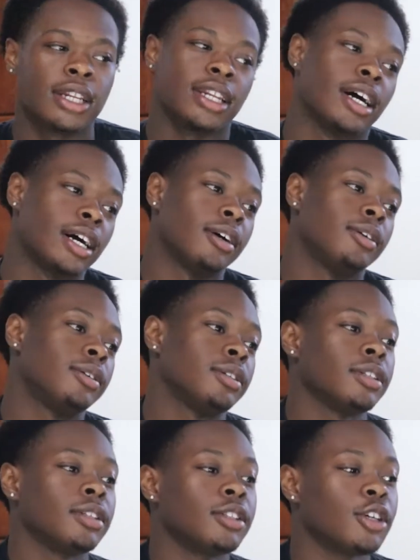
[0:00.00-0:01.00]
Now,
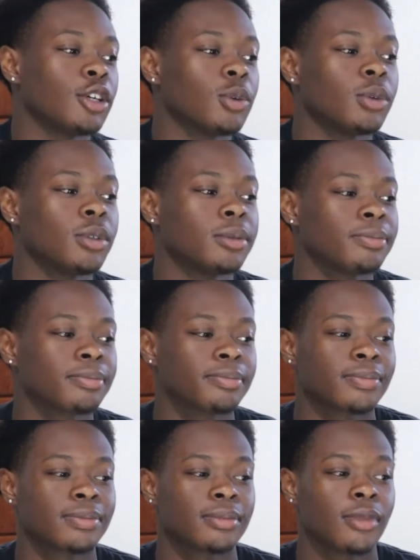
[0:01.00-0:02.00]
third one,
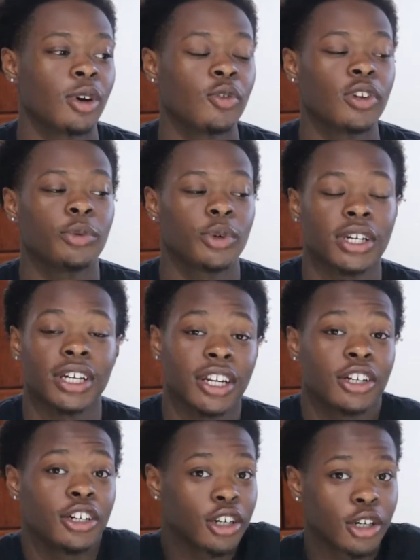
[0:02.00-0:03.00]
hopefully we could get
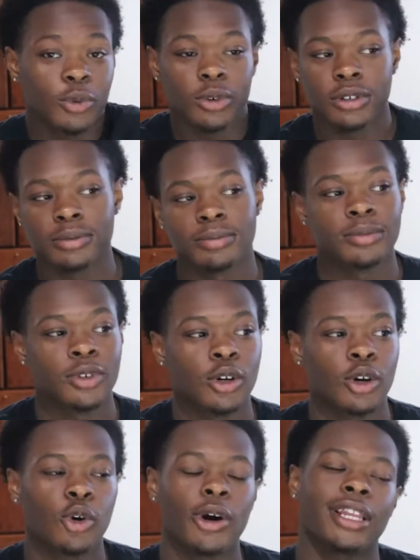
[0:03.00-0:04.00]
a good one.
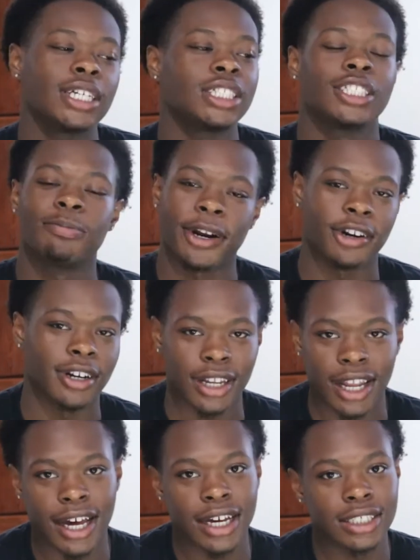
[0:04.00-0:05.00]
Or at least it's better than
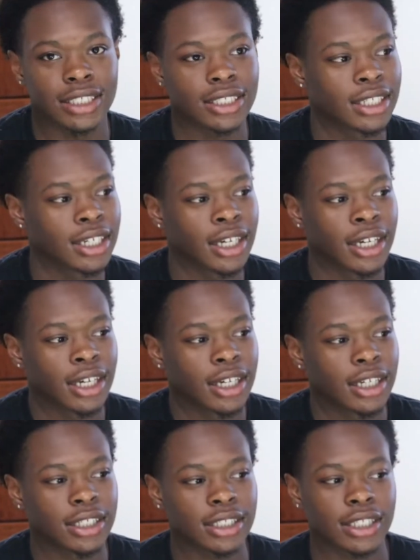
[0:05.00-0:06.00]
last.
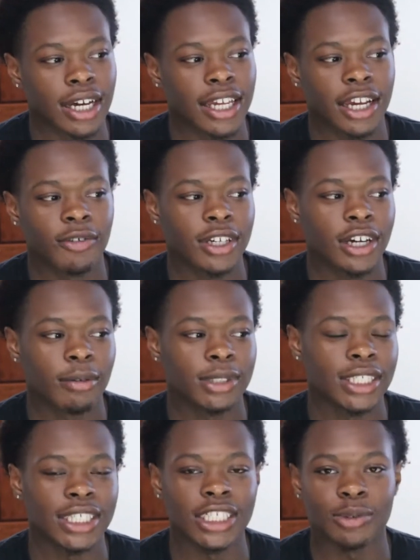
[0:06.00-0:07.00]
Because I can't really come
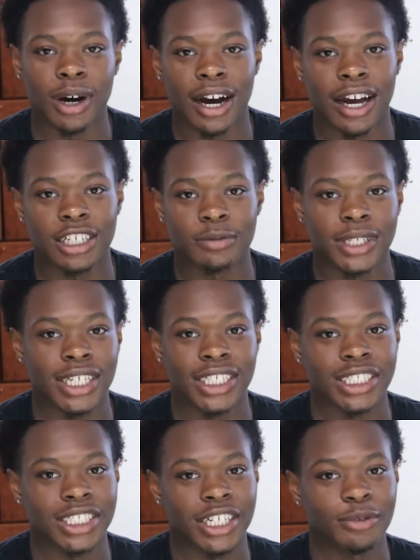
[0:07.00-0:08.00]
into these with high
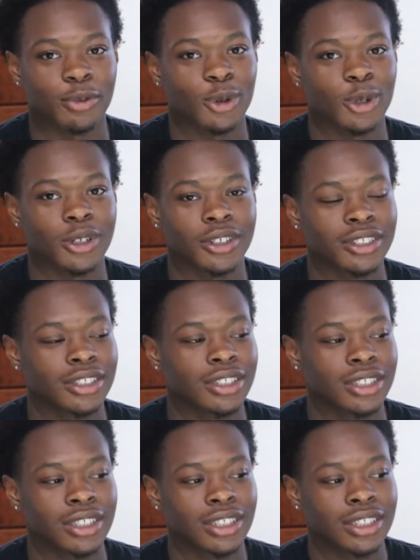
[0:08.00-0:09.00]
expectations anymore.
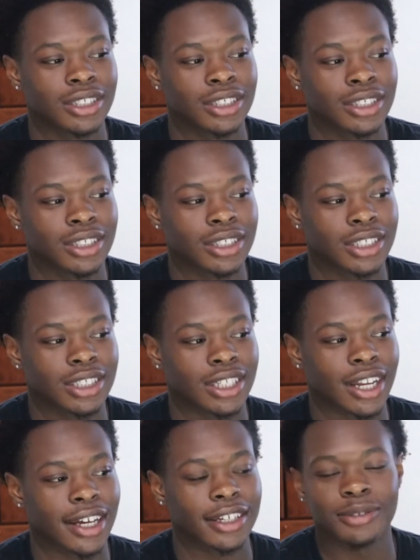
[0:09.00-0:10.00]
It's
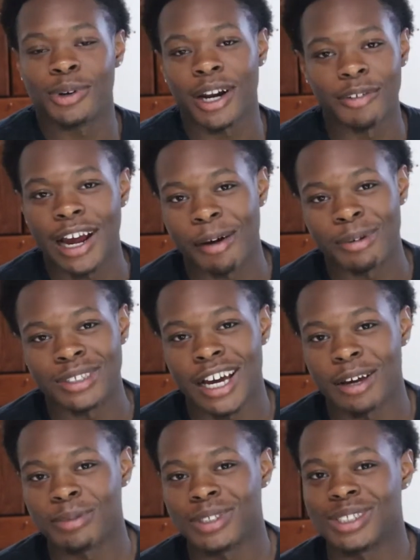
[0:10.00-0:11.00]
like, whatever happens,
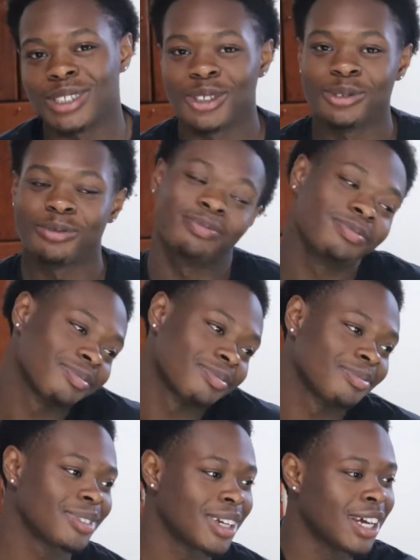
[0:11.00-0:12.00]
happens. So,
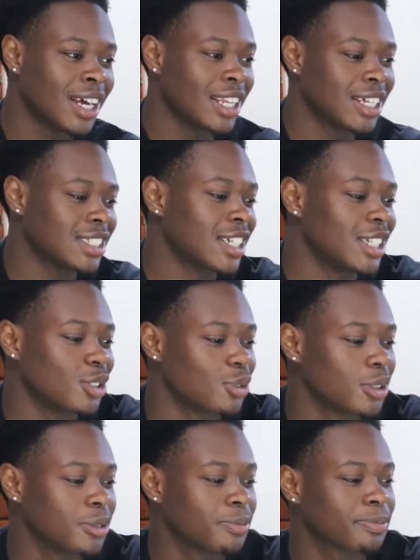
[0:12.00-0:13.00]
let's get
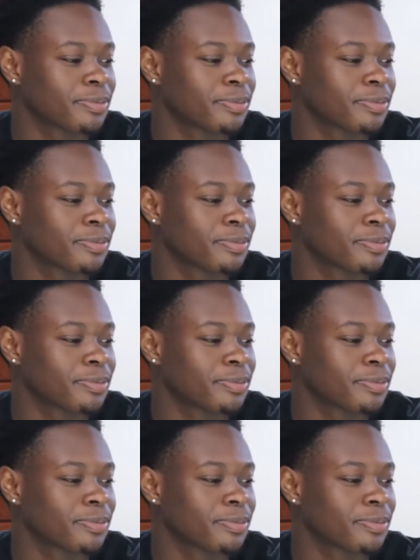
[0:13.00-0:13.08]
into it.